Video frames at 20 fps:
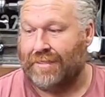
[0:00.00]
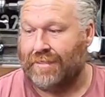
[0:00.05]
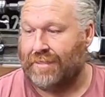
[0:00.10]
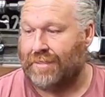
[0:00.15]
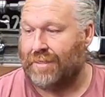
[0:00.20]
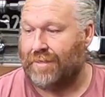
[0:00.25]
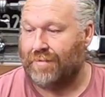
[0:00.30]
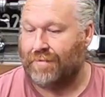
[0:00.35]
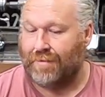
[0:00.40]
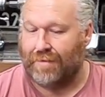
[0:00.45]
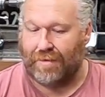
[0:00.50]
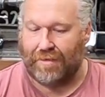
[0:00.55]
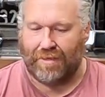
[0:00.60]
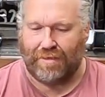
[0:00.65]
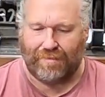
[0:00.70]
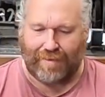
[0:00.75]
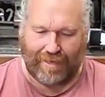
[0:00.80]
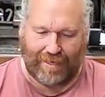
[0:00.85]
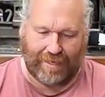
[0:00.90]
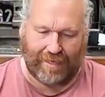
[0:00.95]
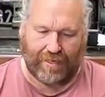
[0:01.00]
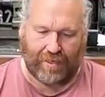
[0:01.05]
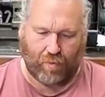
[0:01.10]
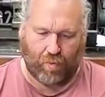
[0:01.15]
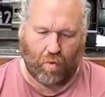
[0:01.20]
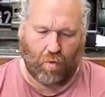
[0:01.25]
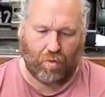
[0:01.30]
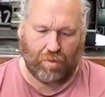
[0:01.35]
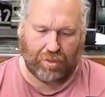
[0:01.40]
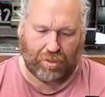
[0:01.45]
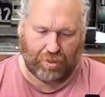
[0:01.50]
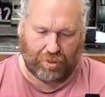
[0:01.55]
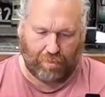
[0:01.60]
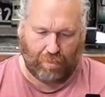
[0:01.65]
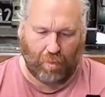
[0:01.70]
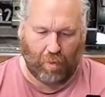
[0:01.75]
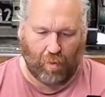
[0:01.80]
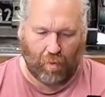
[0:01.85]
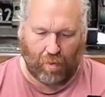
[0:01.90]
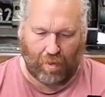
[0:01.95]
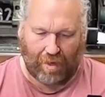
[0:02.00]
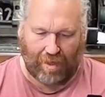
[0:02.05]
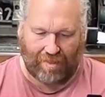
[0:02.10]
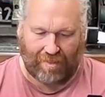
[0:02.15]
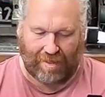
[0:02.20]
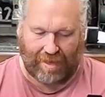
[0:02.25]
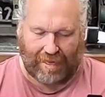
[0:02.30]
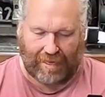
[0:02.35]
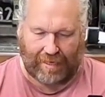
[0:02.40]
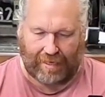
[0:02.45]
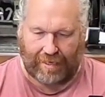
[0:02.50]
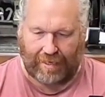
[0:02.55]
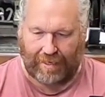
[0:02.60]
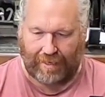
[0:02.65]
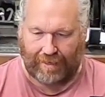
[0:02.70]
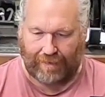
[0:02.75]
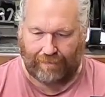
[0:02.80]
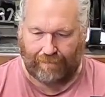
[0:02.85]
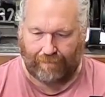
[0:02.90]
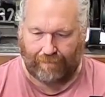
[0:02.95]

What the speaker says: So I'm going to make it quite small, I think.